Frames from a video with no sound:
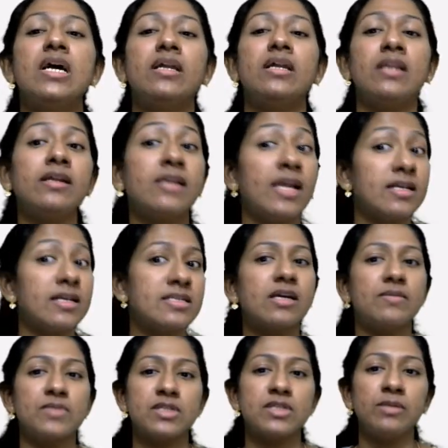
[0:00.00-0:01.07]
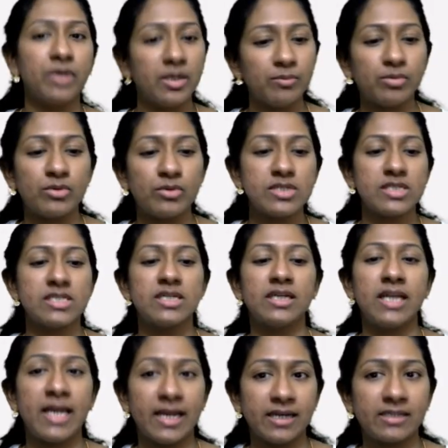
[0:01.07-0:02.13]
Now next comes the preprocessor
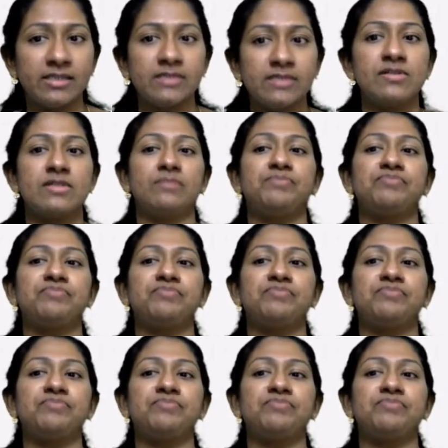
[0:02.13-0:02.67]
directives.